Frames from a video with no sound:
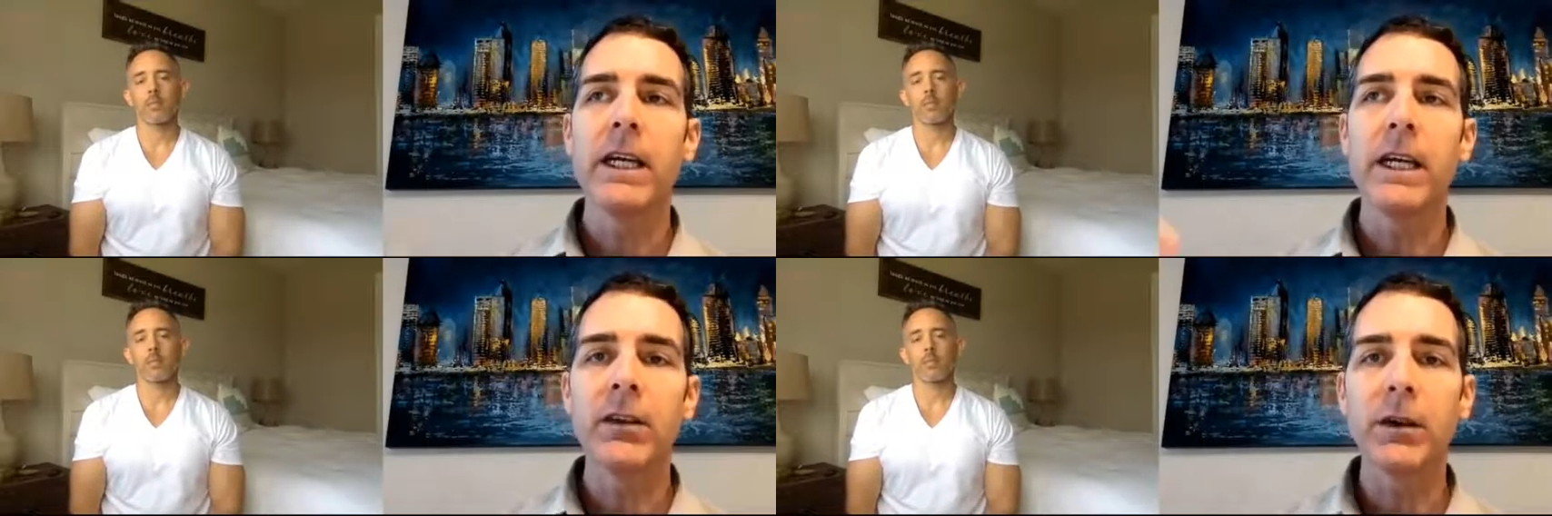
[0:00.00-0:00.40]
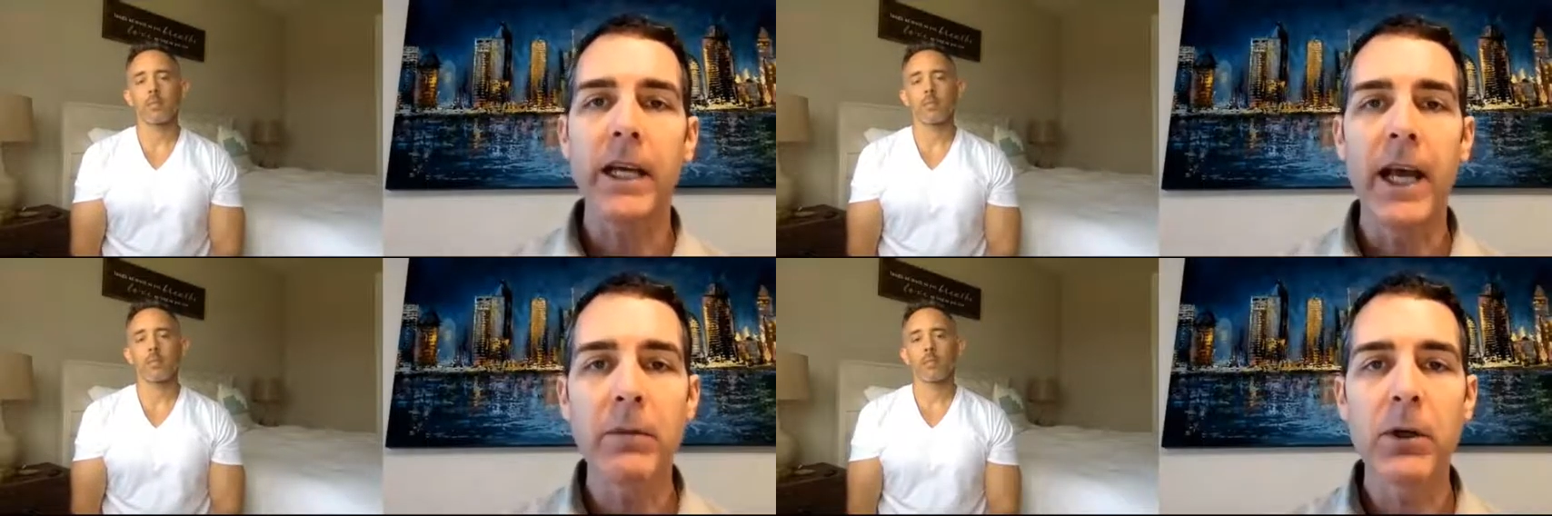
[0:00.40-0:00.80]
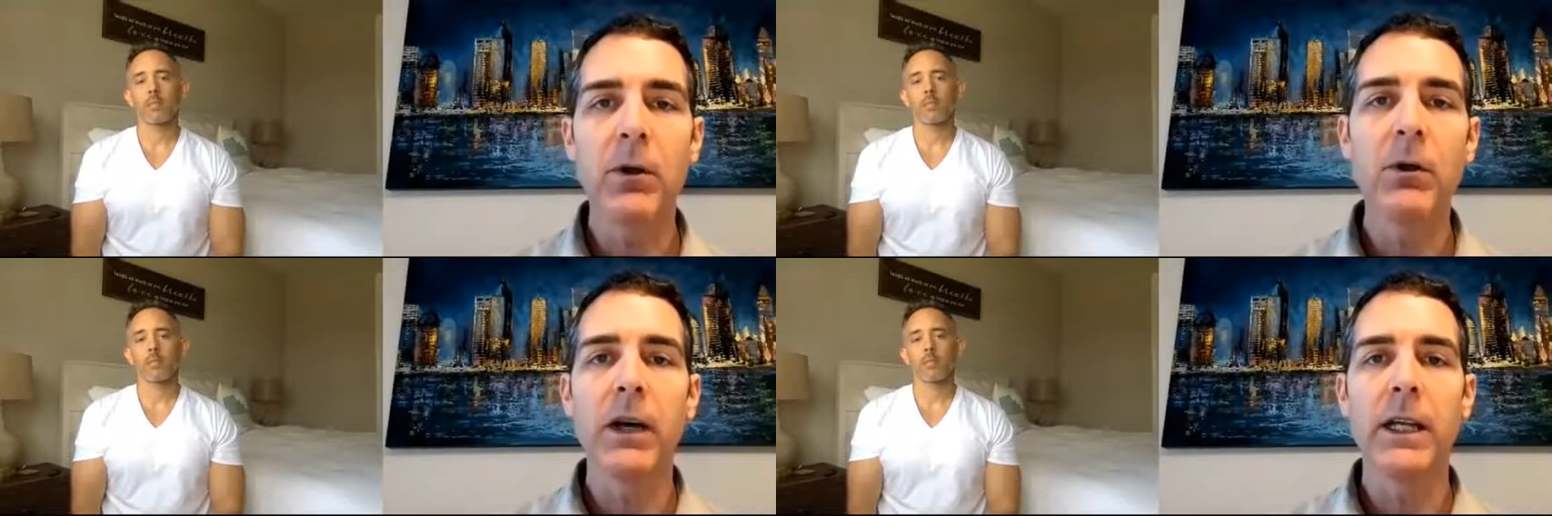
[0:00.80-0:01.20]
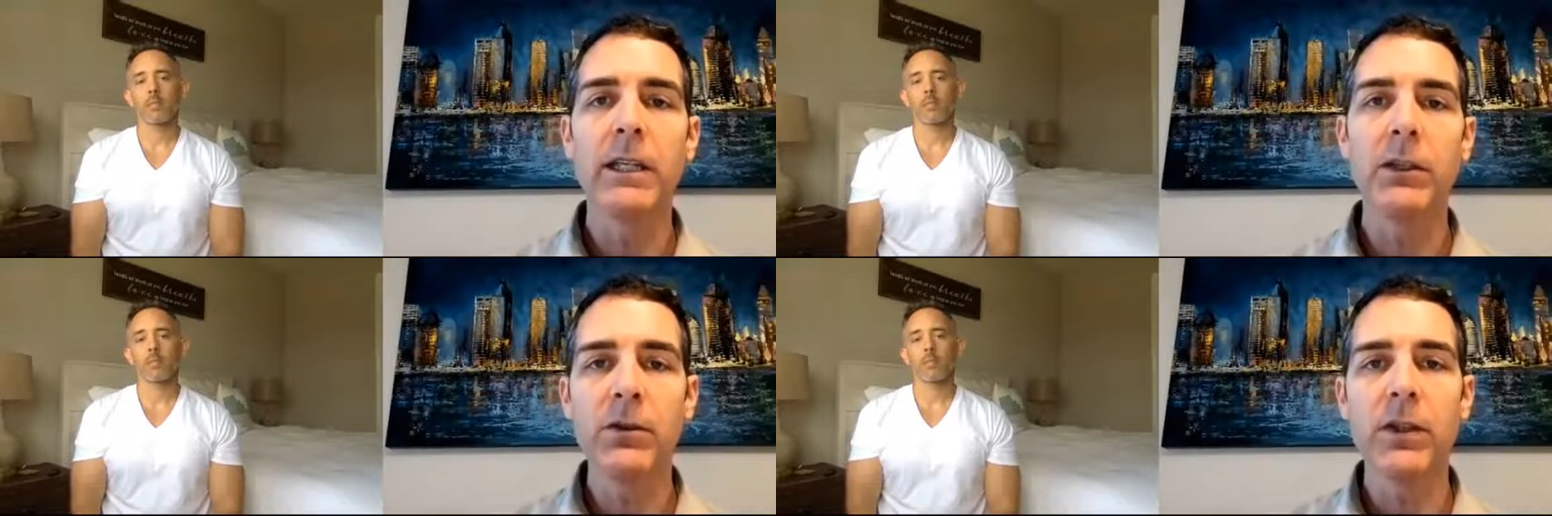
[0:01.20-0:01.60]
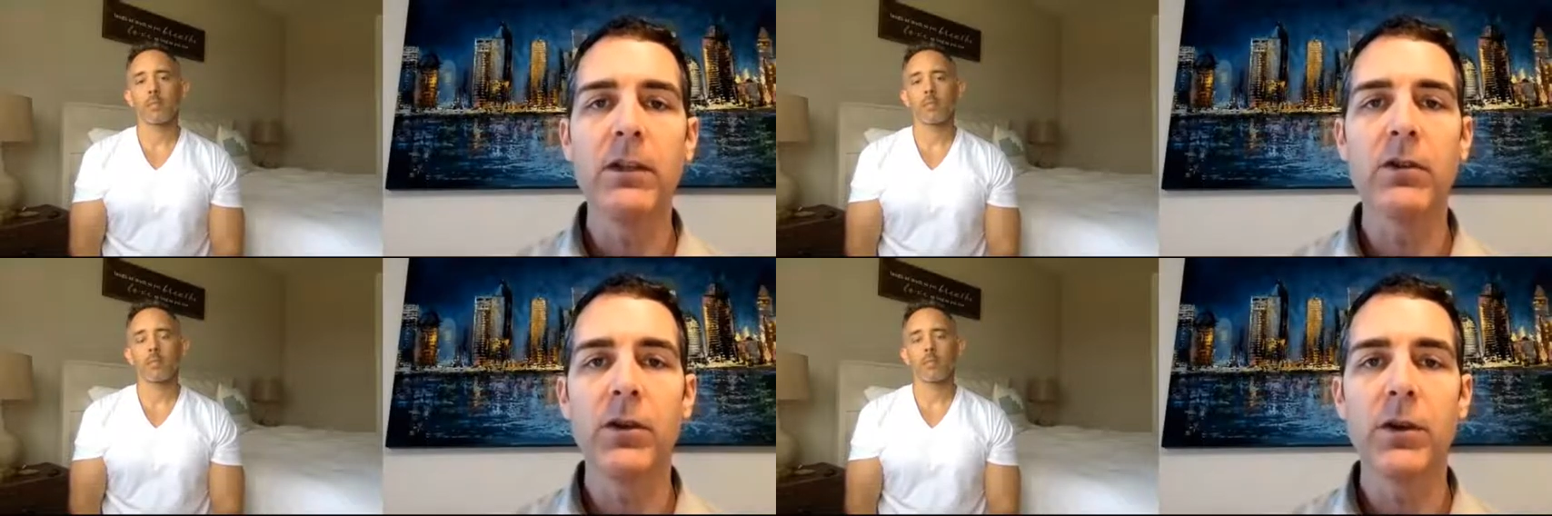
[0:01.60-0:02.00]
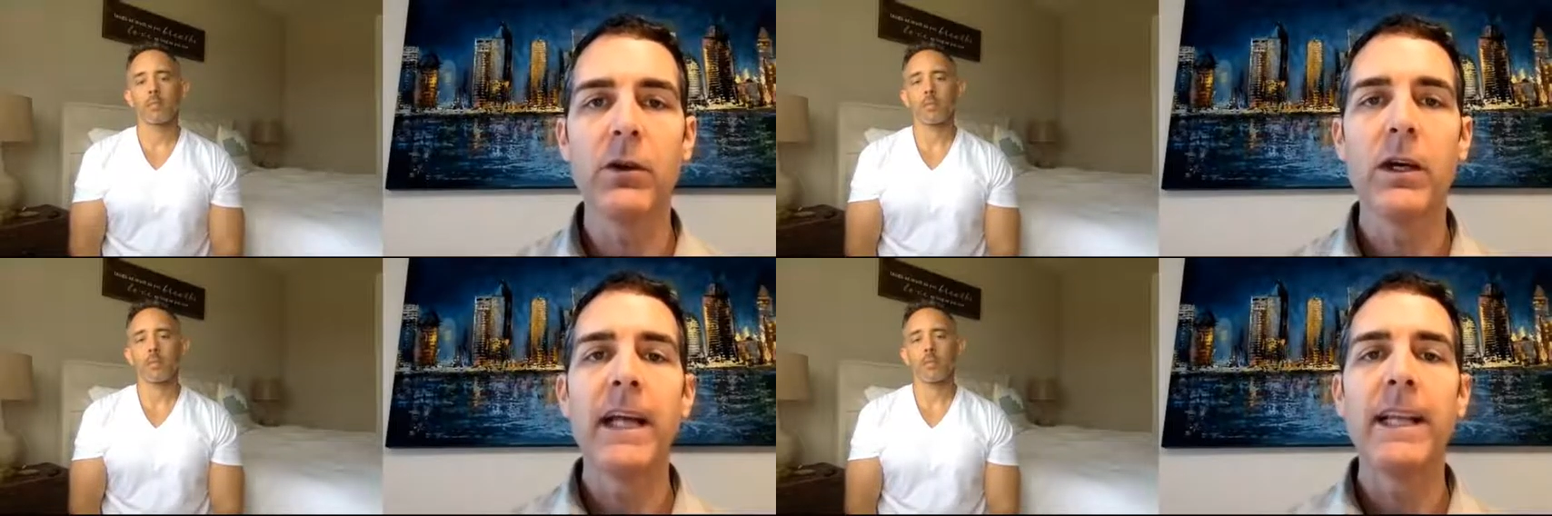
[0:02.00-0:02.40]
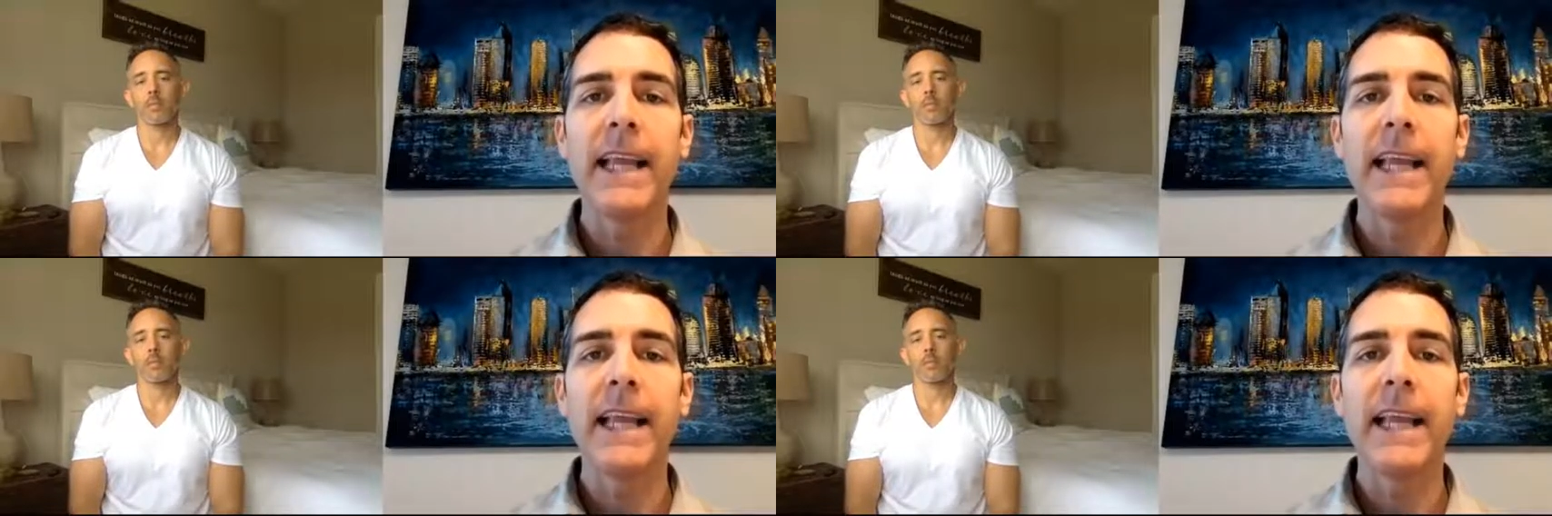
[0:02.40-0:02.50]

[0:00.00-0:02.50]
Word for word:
Speaker 1: it's a chemical. I think you said this too.